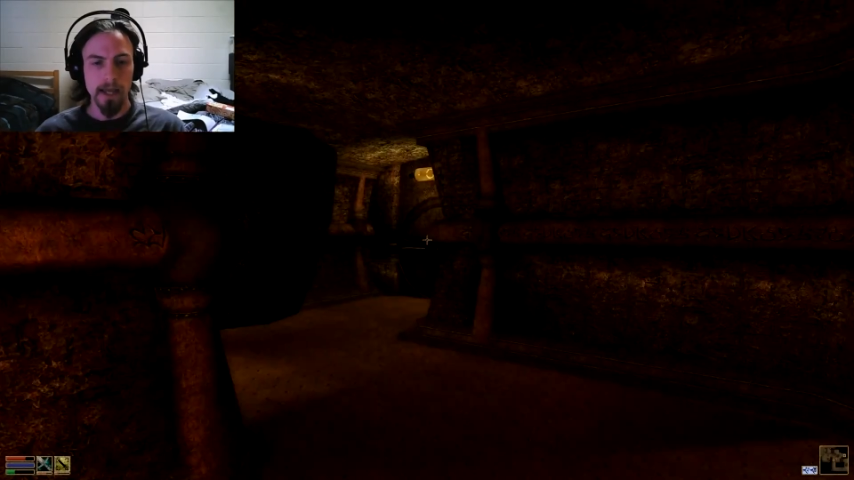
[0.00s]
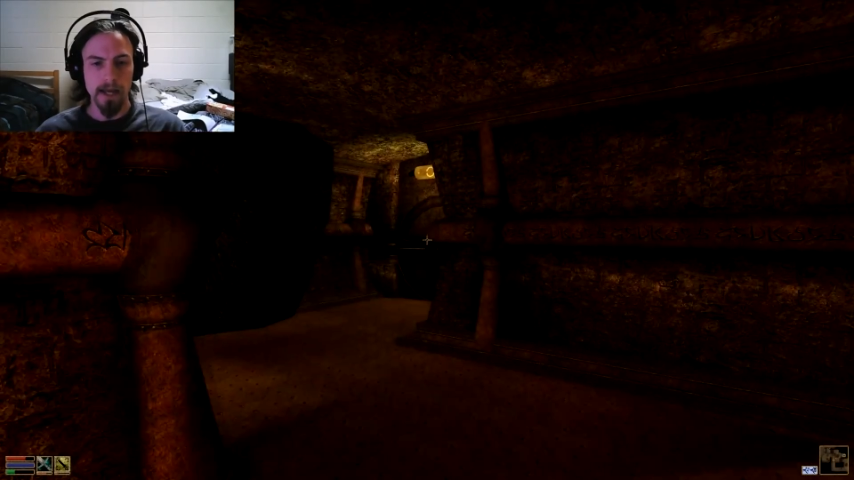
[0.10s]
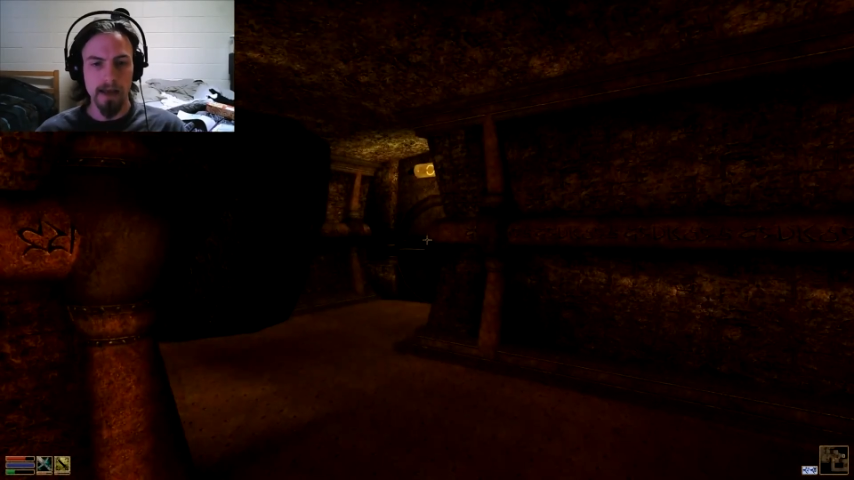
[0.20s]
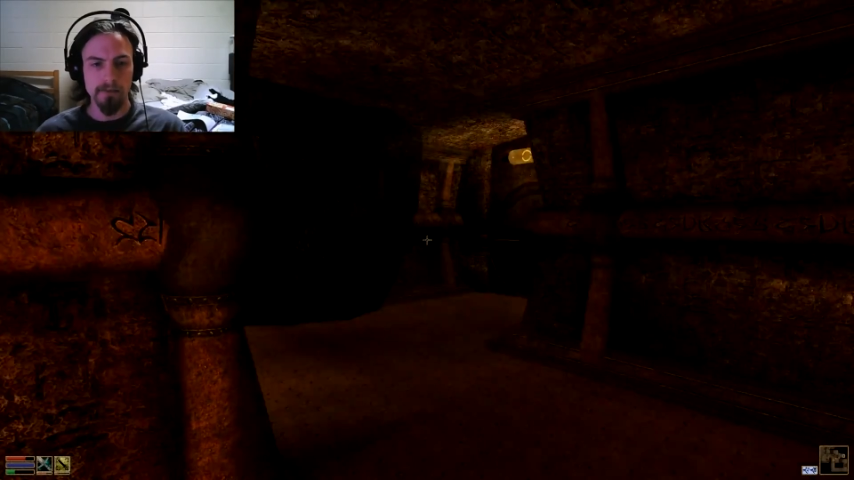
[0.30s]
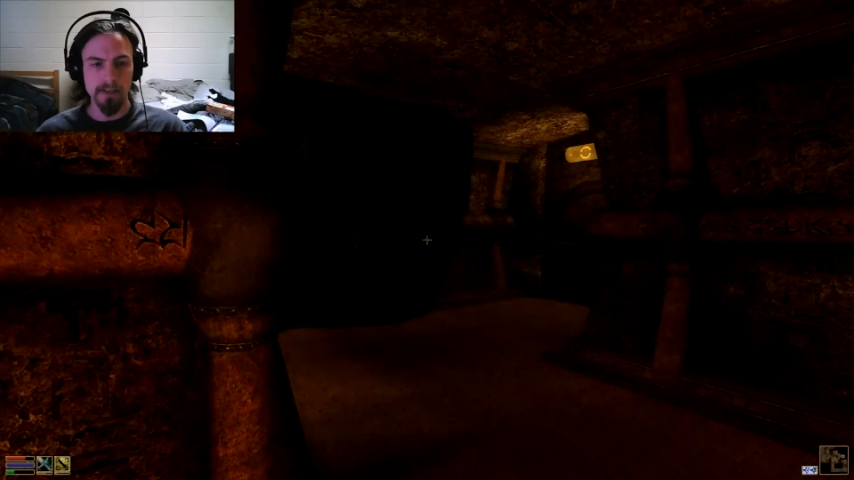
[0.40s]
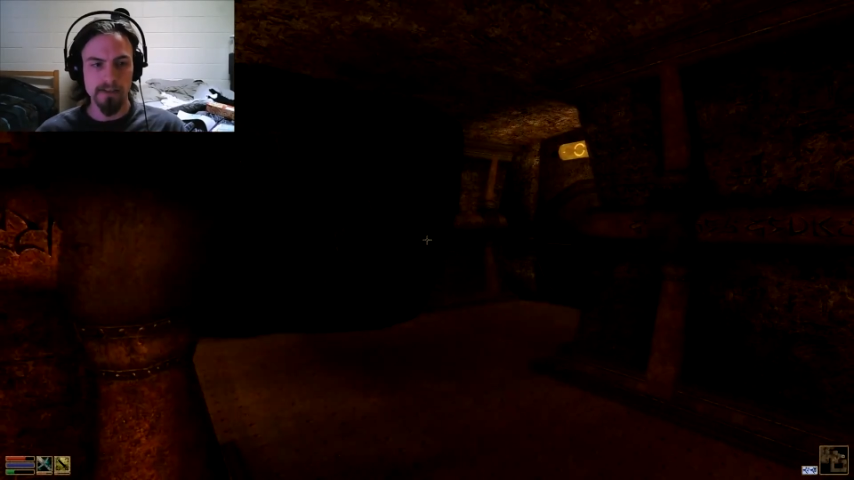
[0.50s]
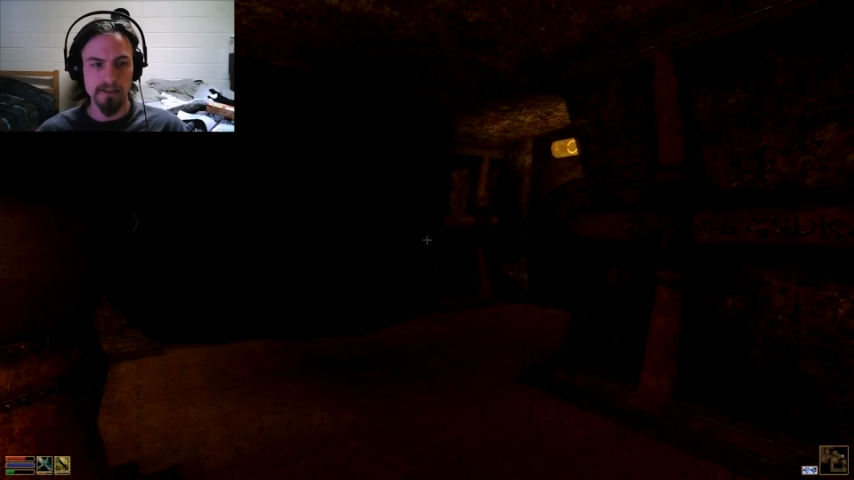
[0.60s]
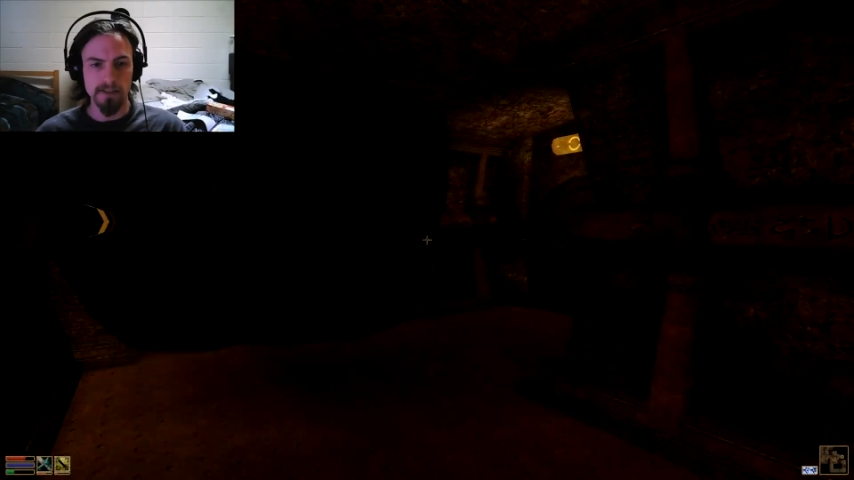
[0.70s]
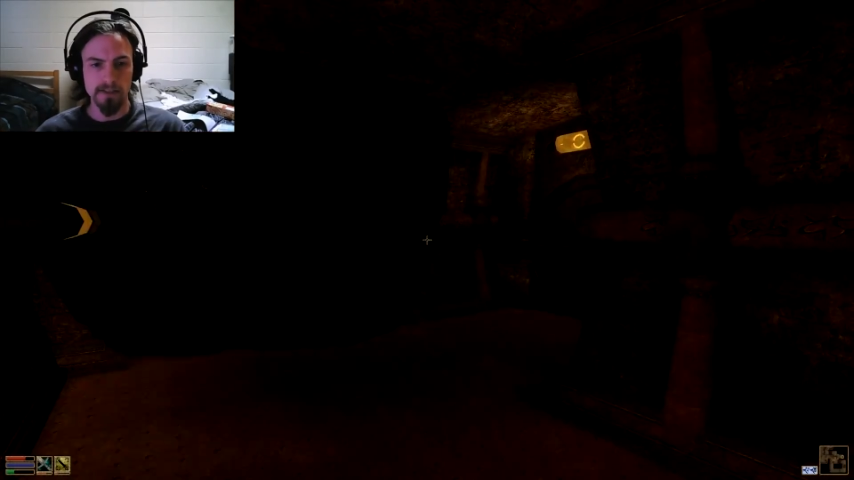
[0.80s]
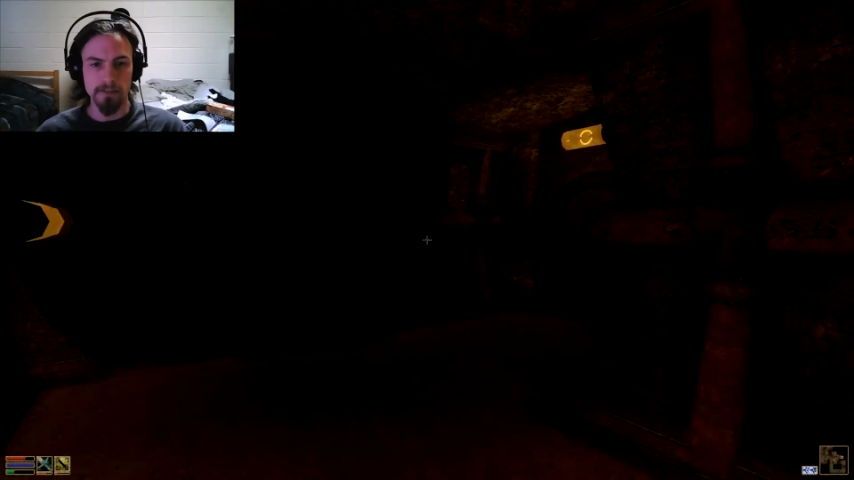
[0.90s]
and having it
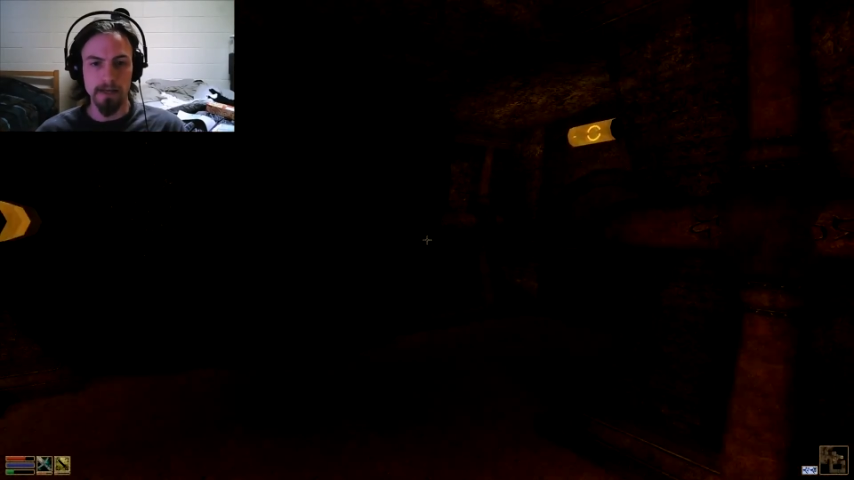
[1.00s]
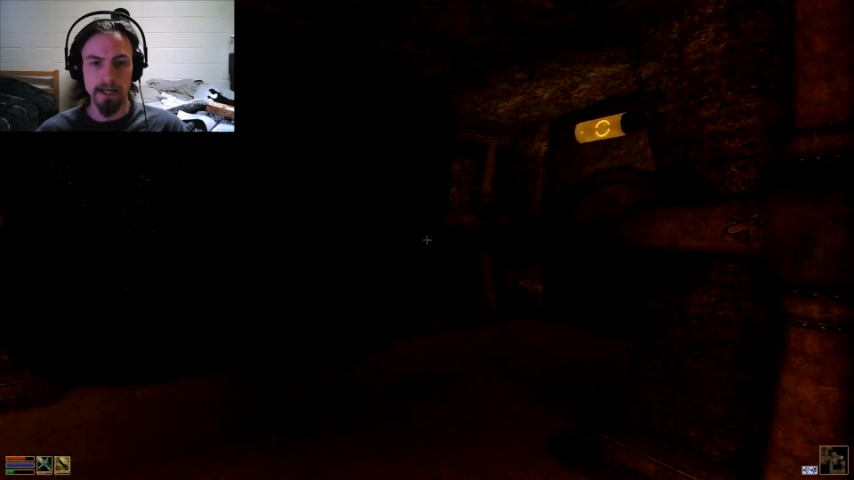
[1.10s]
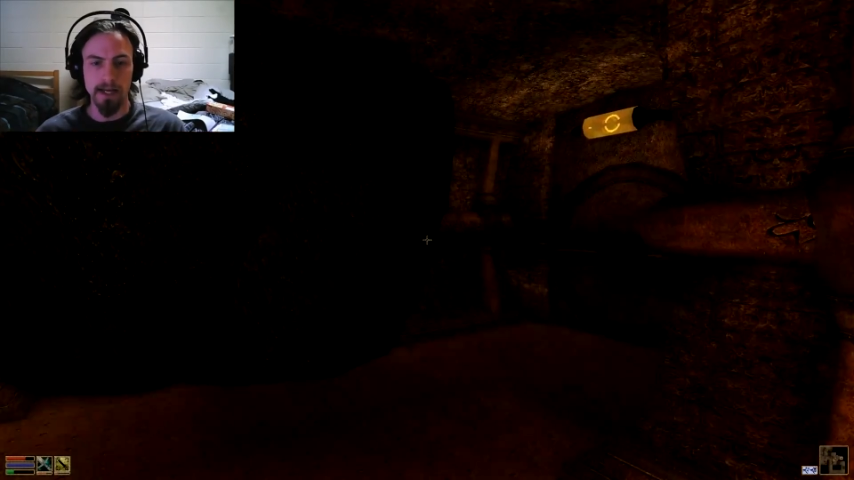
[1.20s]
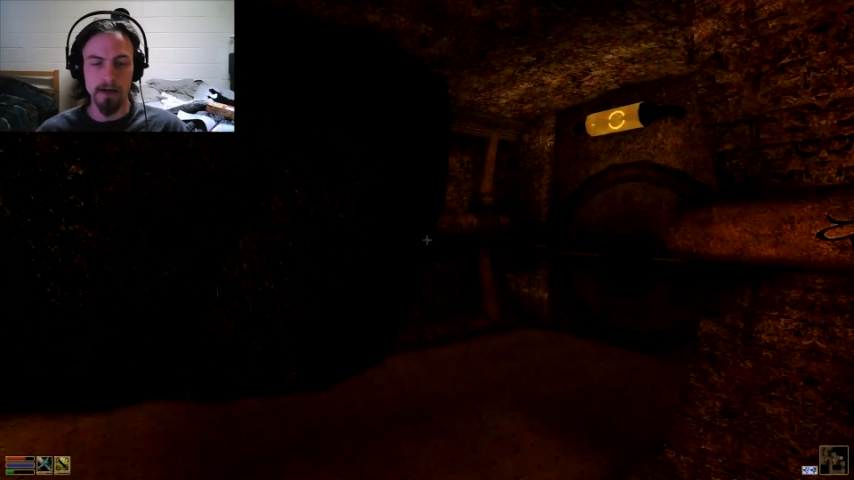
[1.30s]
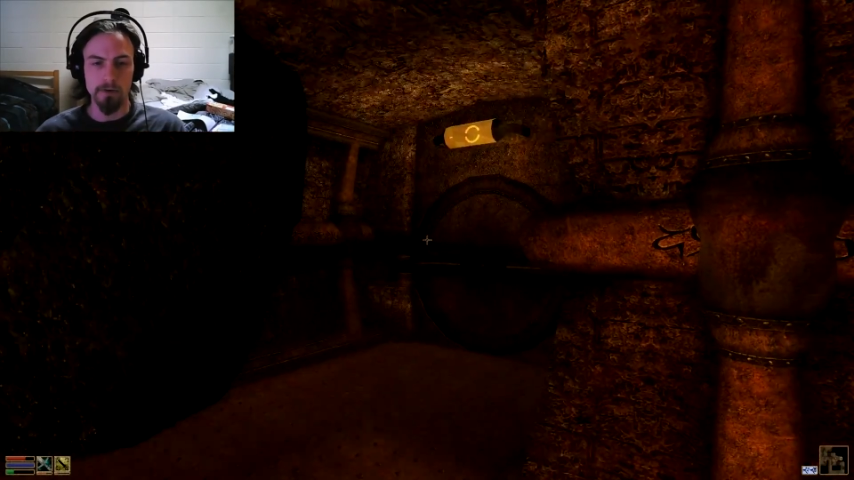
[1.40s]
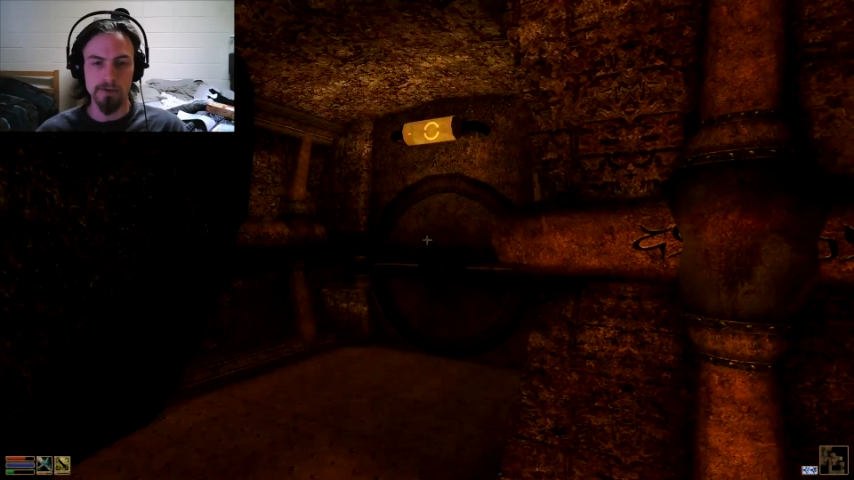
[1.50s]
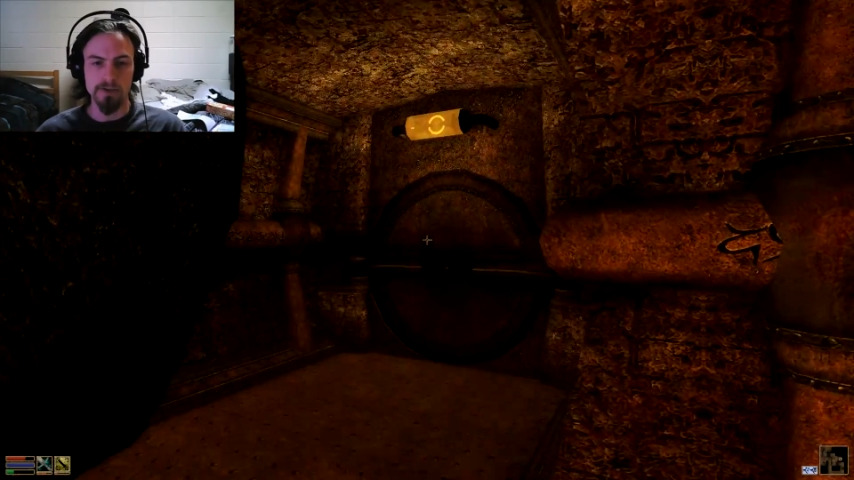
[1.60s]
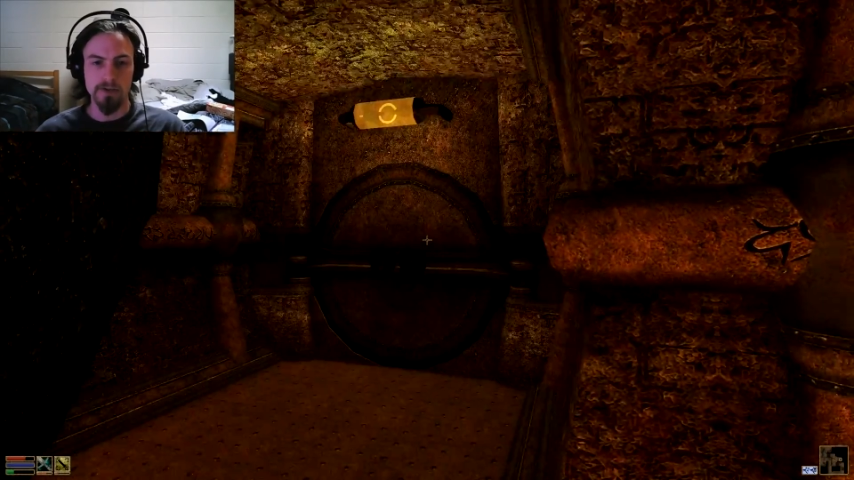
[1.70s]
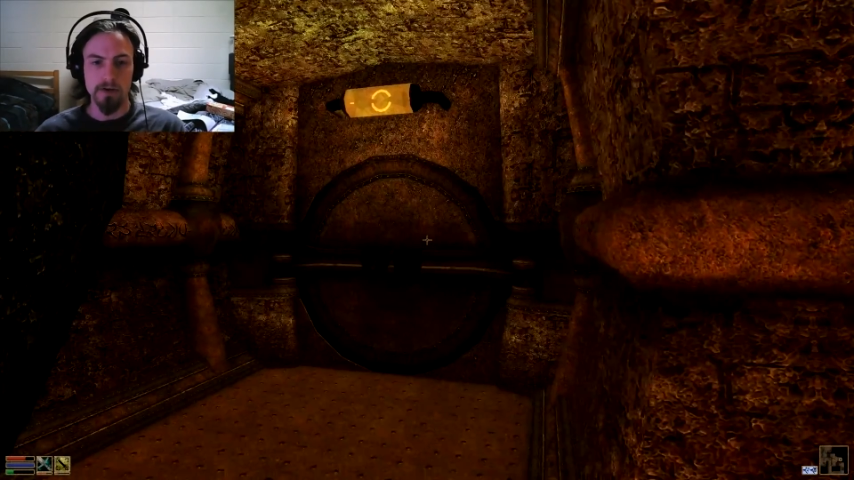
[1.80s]
sent to my house.